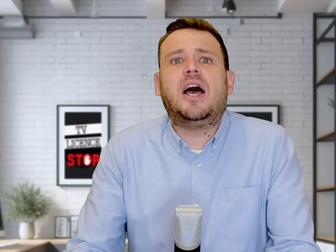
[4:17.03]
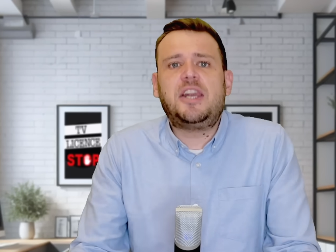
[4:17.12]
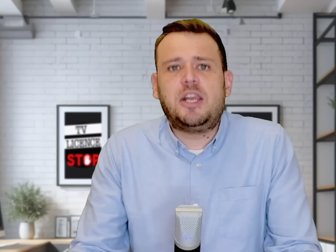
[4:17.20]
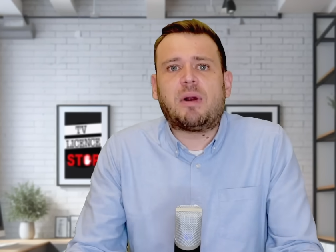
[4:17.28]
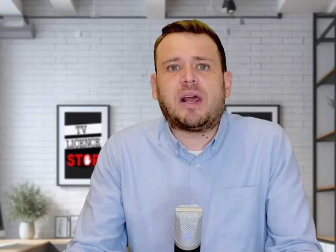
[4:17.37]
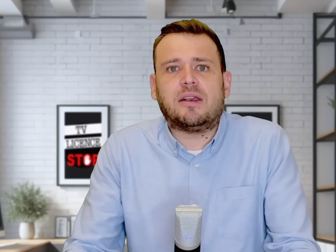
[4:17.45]

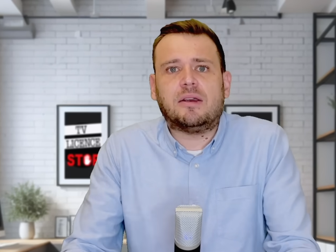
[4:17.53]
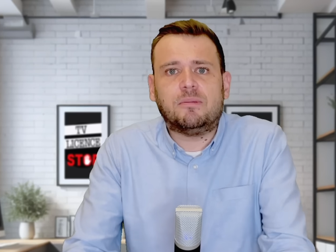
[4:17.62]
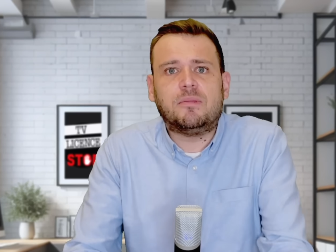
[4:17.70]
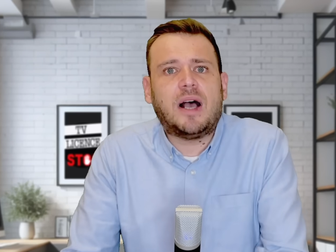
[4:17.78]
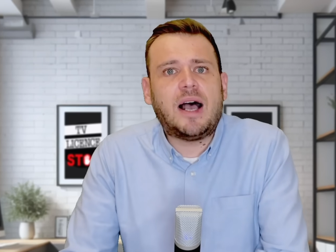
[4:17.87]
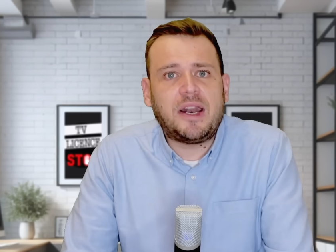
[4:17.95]
and you blank them.
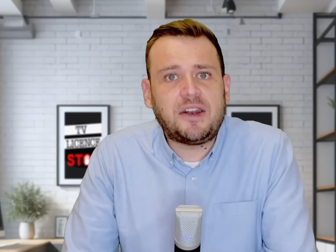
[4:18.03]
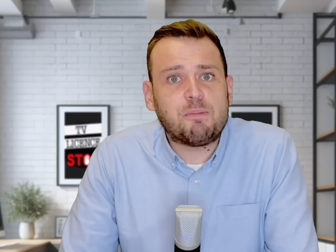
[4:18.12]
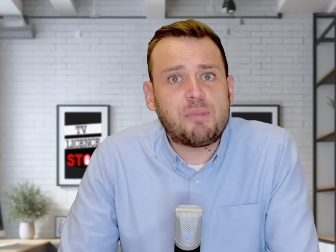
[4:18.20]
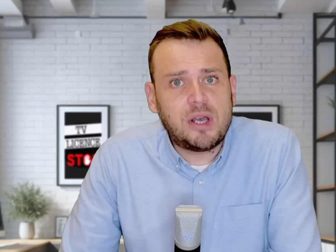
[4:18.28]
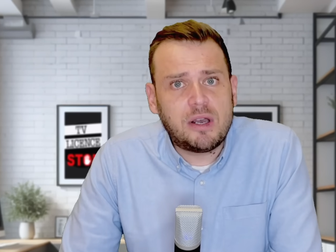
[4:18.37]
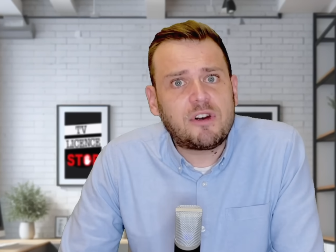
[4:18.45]
And
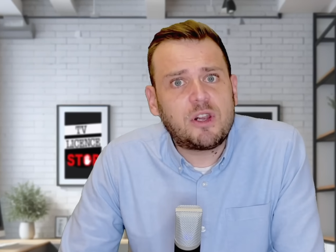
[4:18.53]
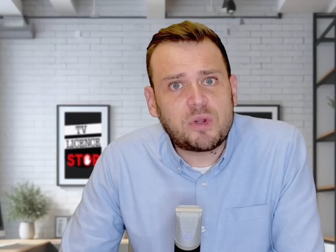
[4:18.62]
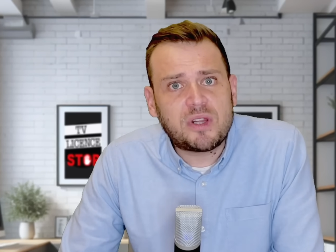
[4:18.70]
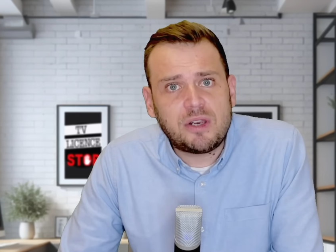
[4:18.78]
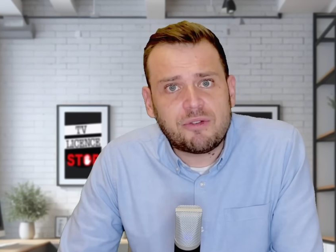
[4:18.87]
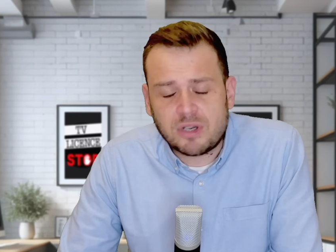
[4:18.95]
you're perfectly
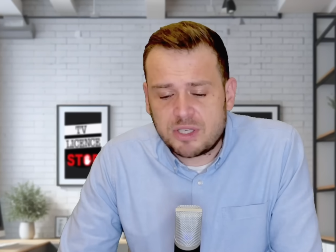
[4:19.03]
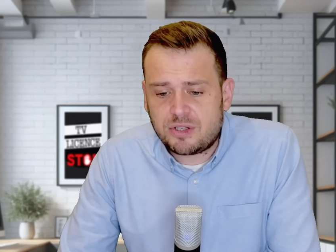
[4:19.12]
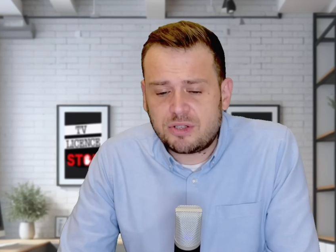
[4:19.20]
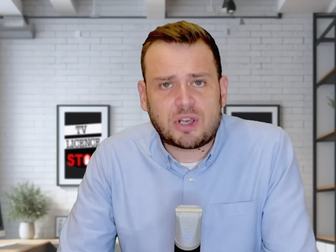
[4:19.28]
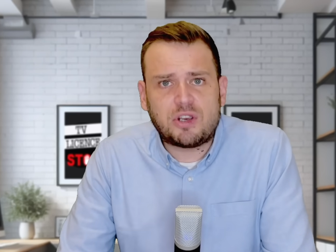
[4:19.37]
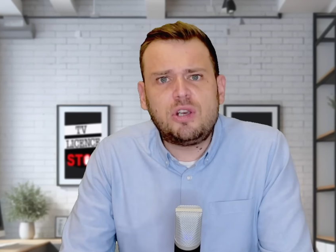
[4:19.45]
within your rights
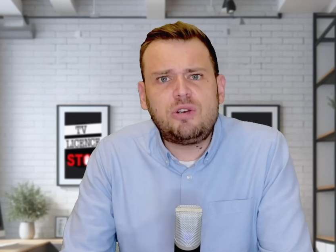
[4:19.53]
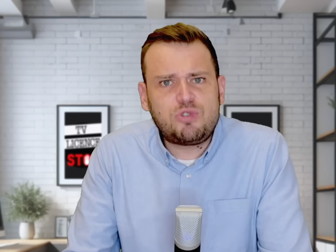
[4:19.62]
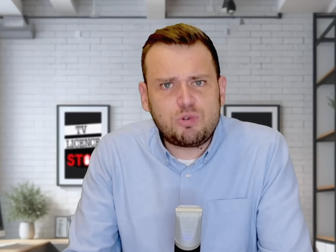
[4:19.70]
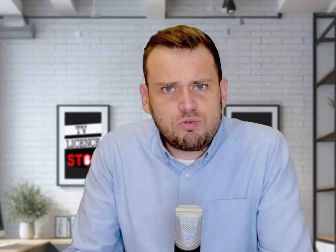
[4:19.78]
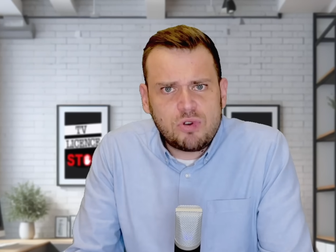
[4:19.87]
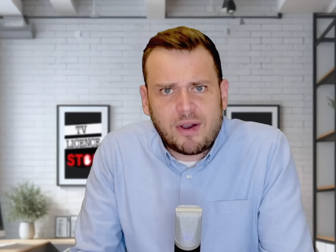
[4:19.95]
to do so. You
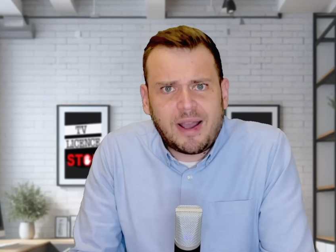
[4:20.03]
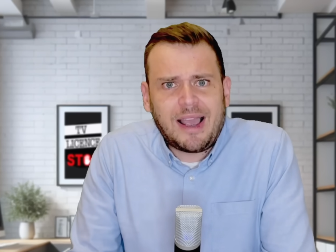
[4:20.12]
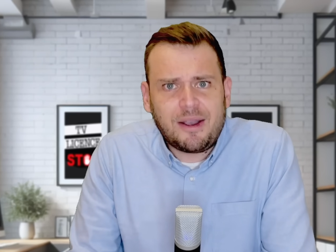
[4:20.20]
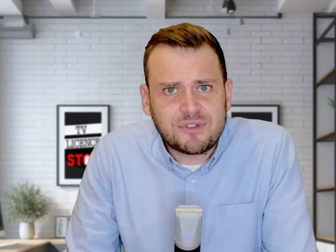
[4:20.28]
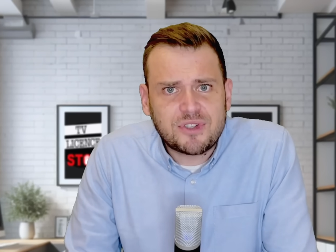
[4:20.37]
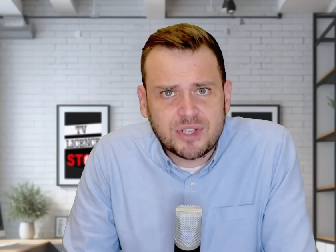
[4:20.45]
do not
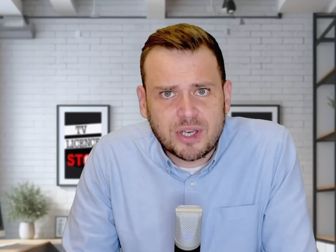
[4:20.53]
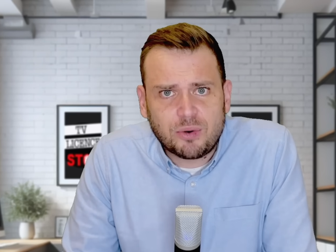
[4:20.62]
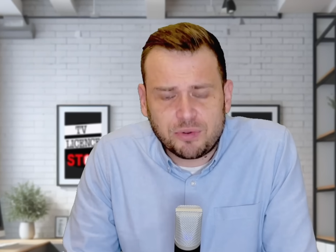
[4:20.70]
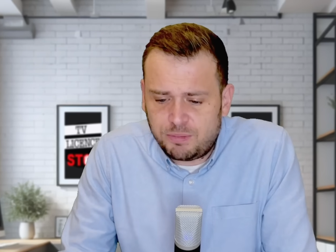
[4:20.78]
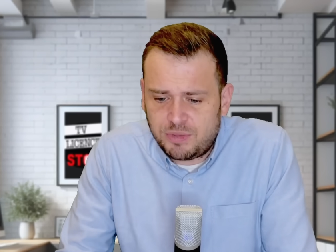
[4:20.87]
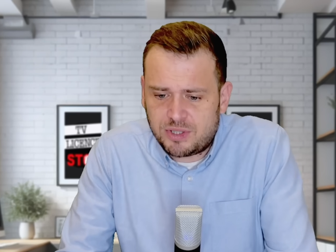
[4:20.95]
have to
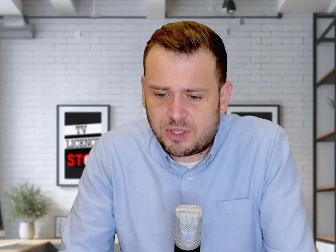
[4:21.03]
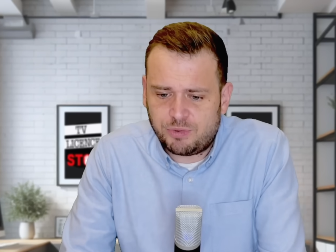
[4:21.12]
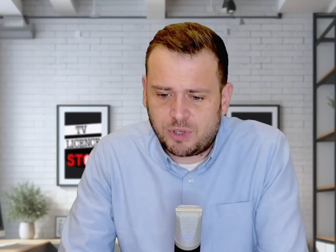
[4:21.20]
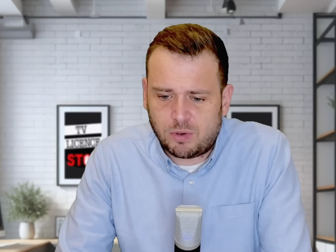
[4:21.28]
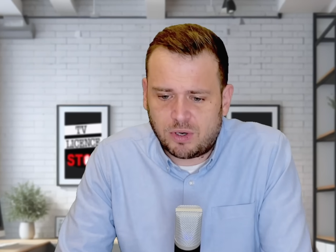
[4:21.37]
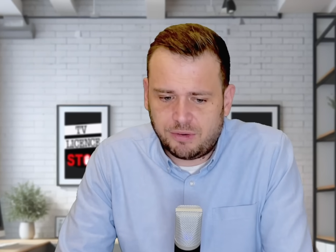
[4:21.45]
tell them you
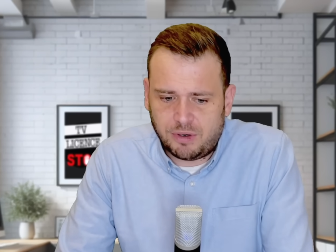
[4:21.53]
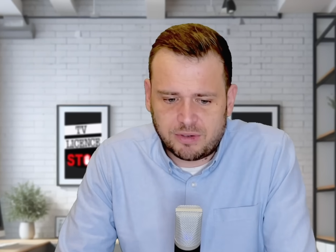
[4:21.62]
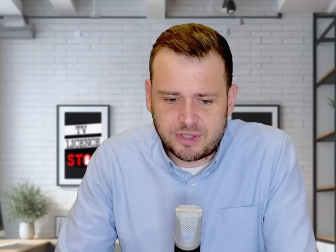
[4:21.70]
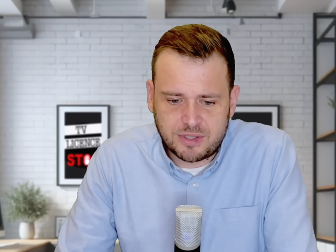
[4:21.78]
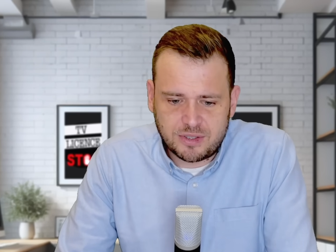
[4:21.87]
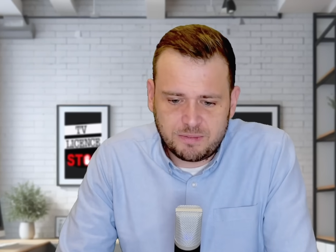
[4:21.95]
don't require a
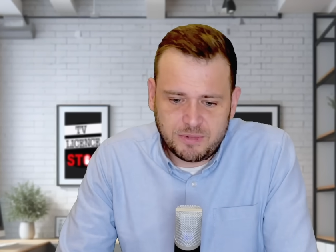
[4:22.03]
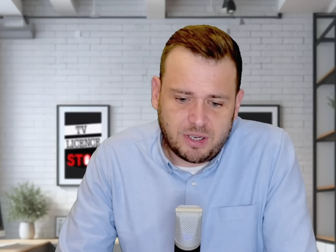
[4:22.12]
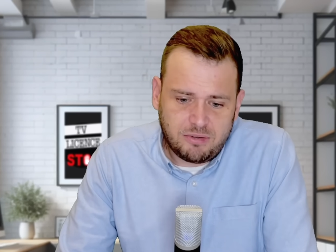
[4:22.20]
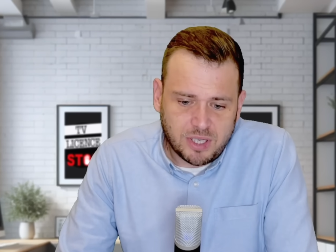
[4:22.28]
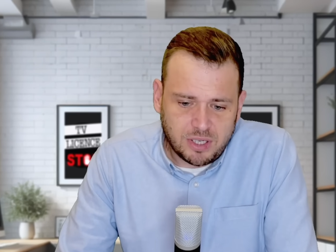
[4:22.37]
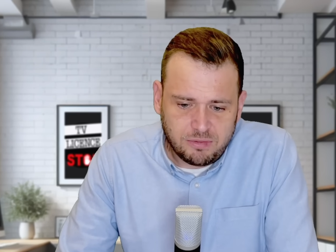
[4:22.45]
licence.
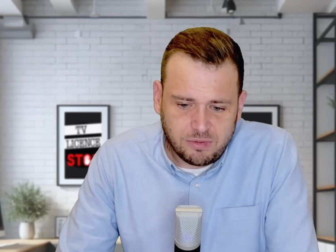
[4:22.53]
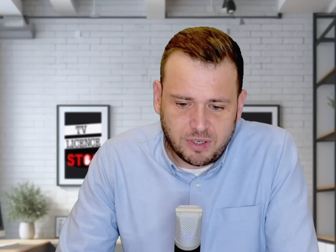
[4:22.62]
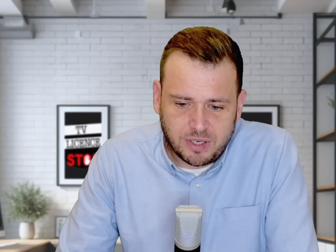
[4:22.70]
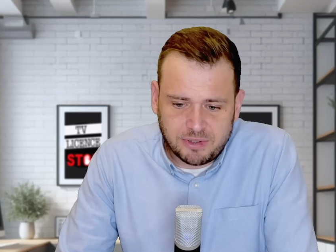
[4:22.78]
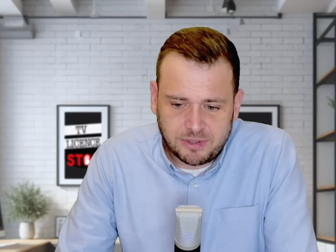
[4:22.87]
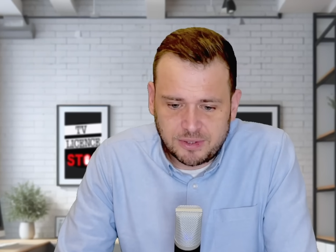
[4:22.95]
Okay,
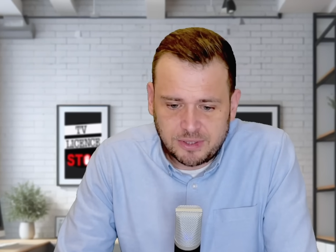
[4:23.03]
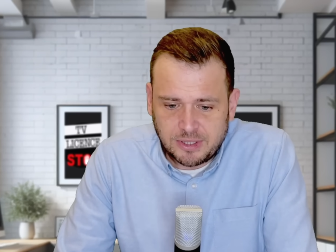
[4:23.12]
whatever.